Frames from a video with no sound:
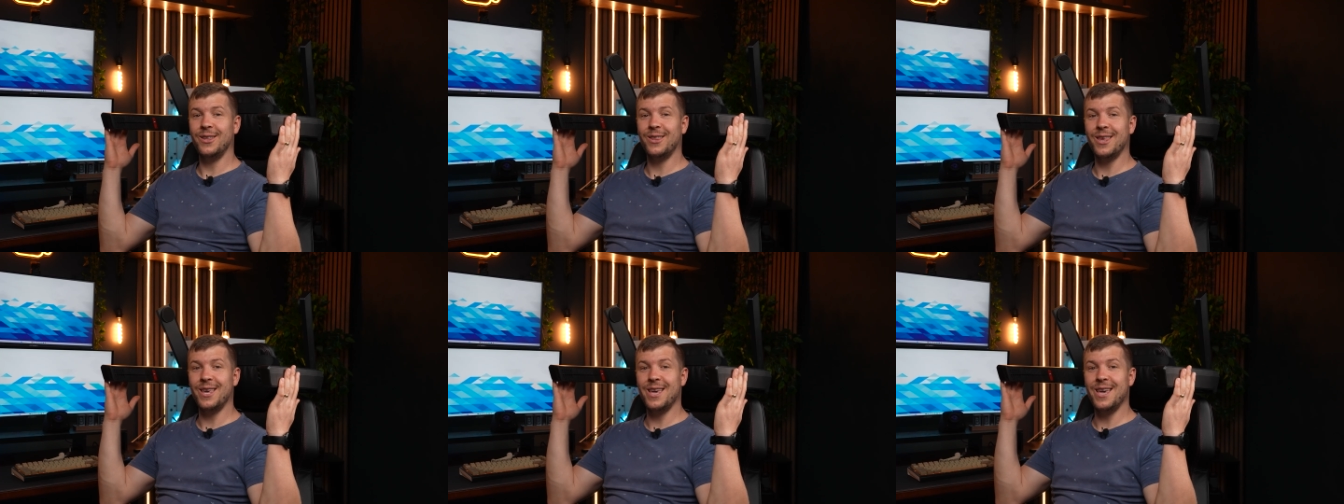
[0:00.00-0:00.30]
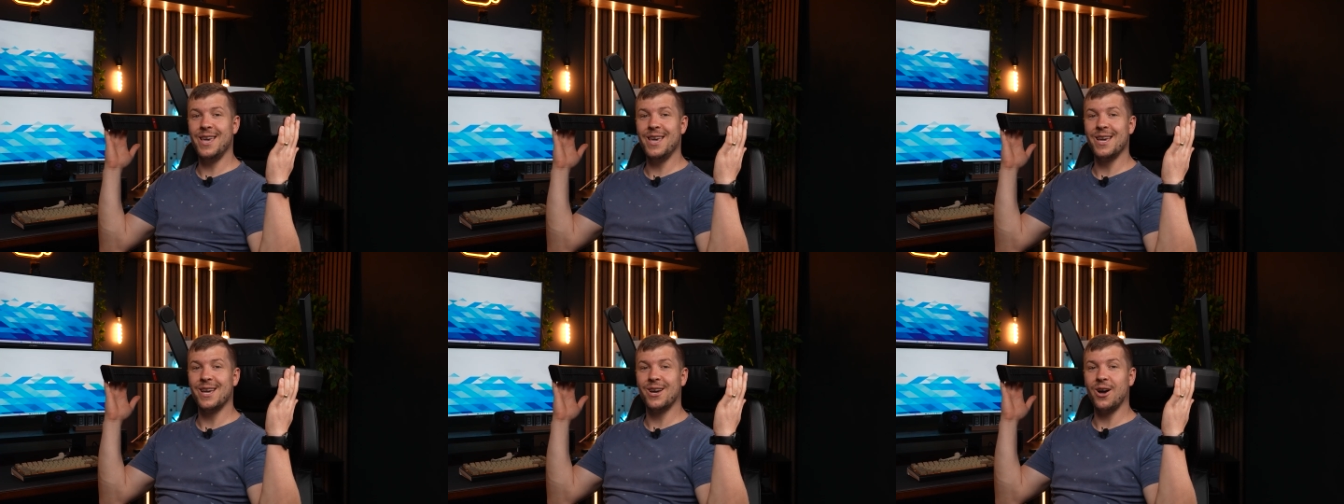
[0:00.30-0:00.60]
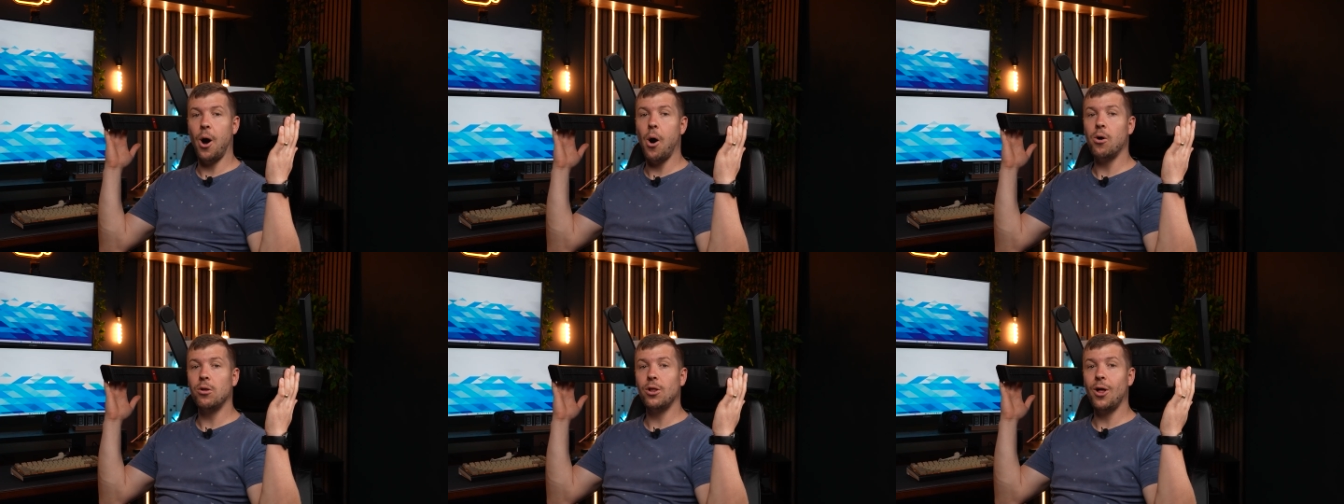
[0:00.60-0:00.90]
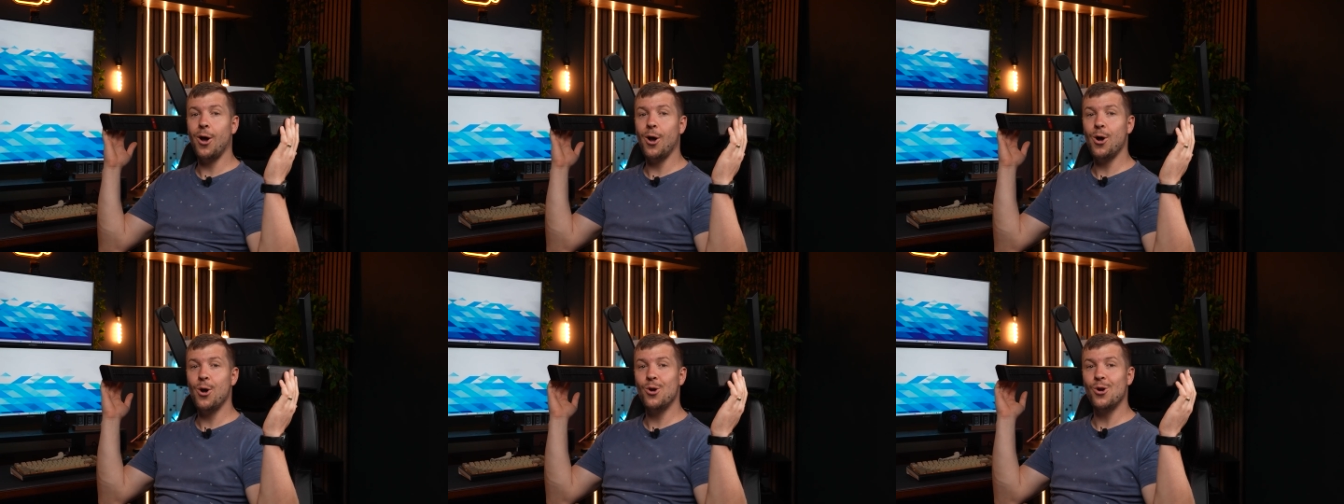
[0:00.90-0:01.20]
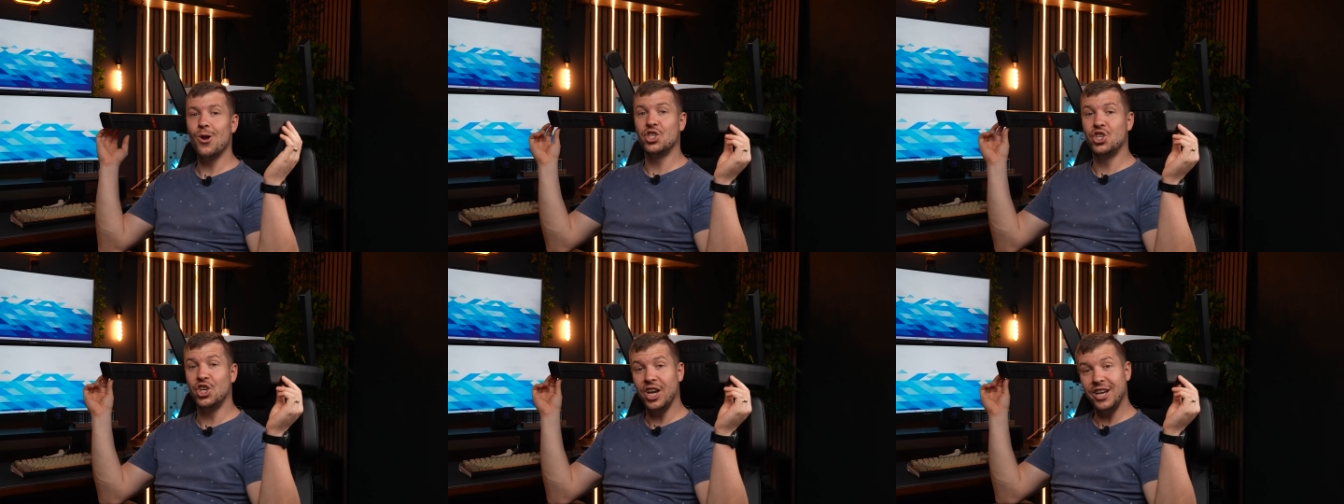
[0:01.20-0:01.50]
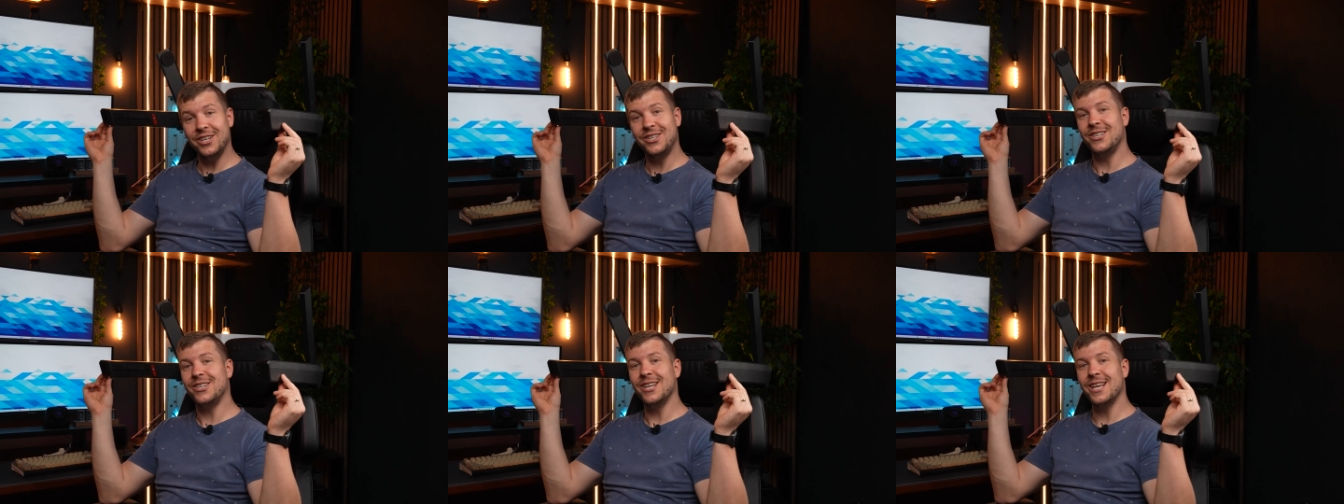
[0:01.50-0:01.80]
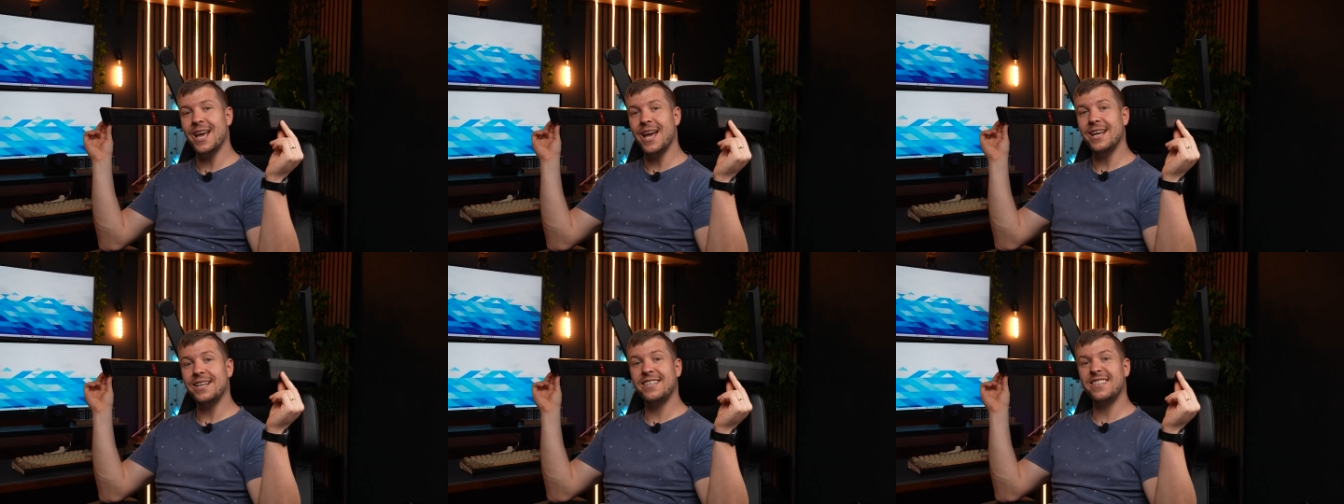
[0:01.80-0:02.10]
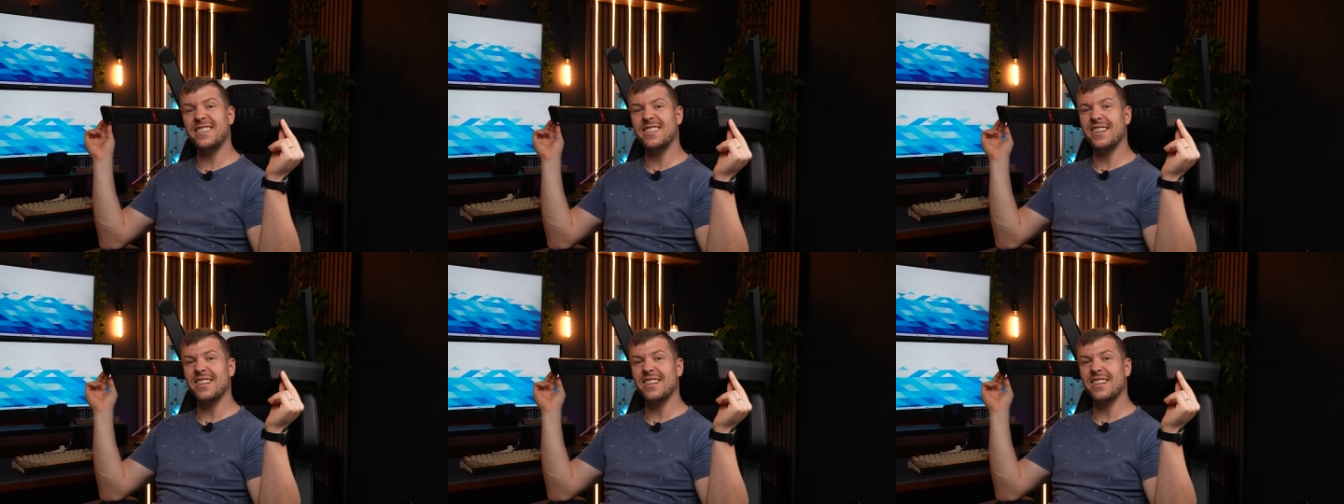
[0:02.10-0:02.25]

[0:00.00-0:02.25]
and I couldn't actually